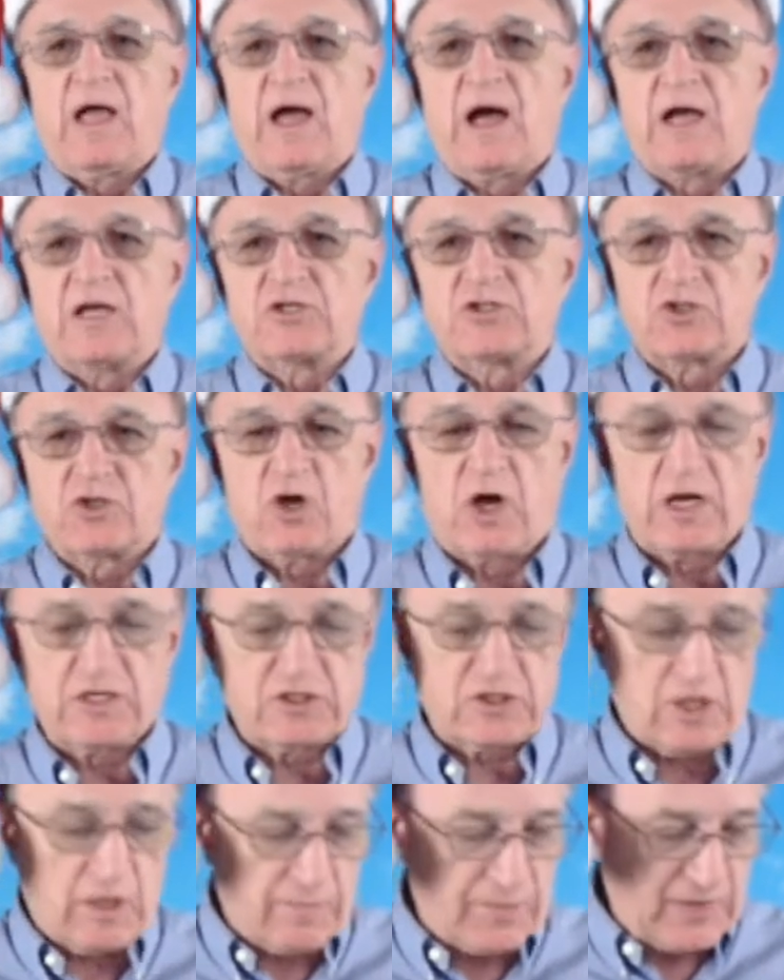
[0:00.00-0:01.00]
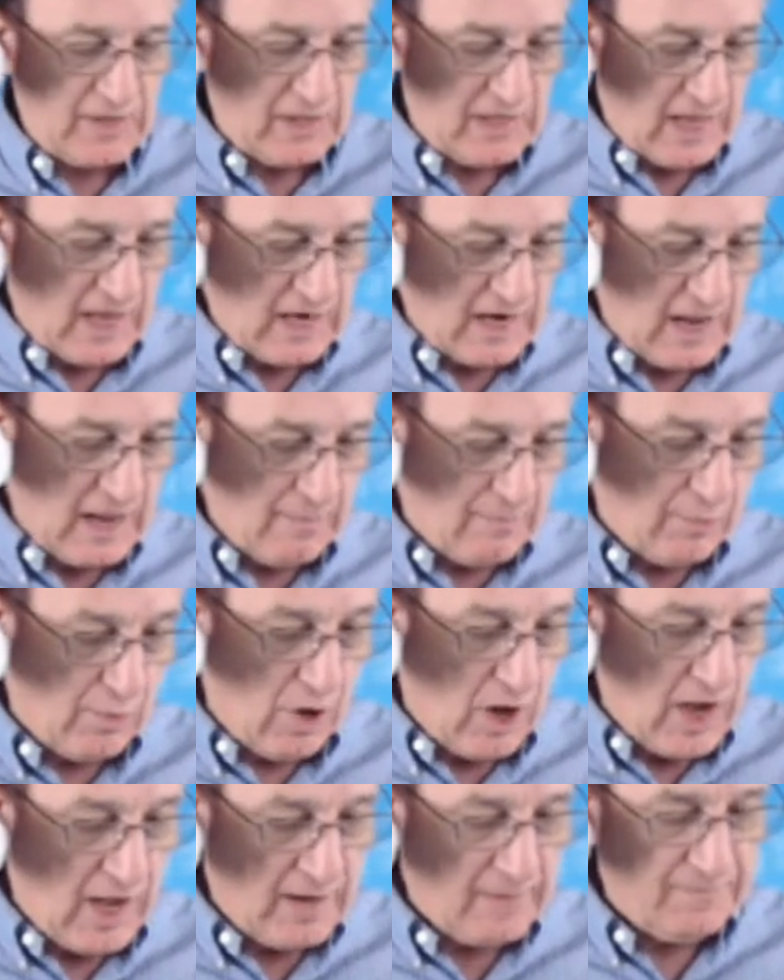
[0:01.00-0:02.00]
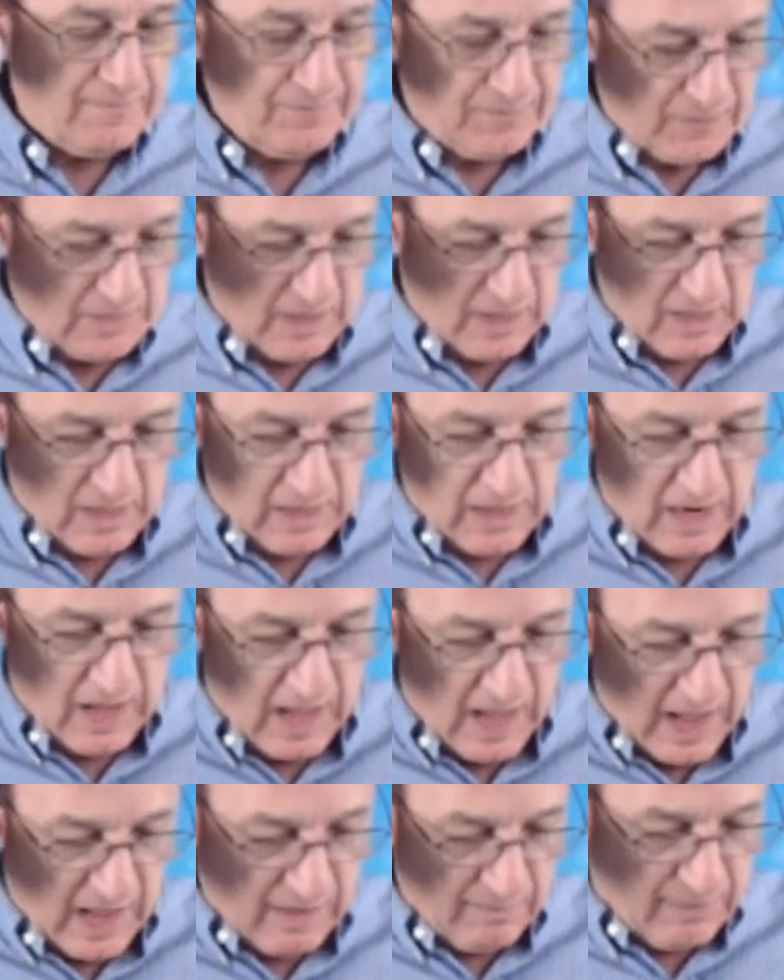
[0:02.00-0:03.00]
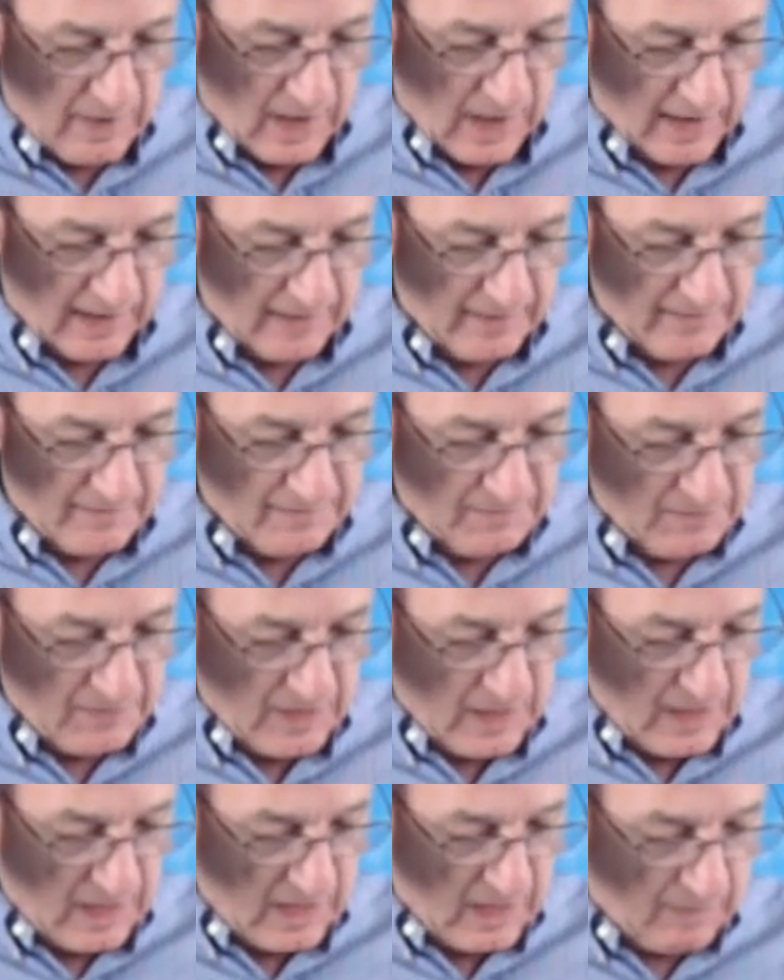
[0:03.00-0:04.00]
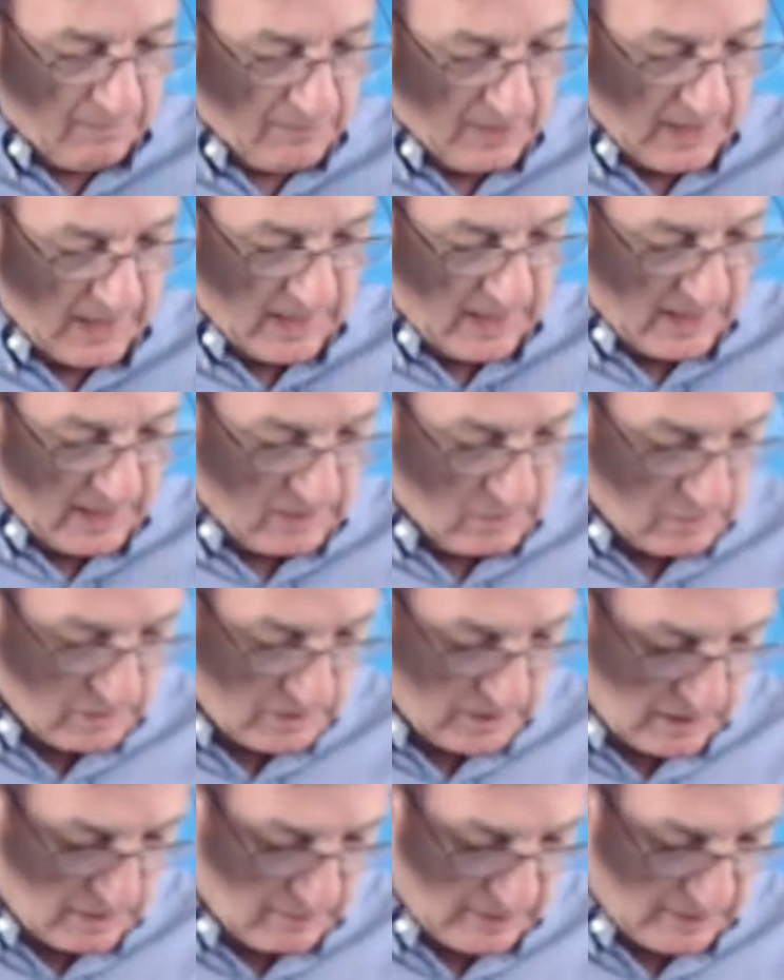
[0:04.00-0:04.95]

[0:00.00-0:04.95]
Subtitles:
And I bought iBuy. I paid, what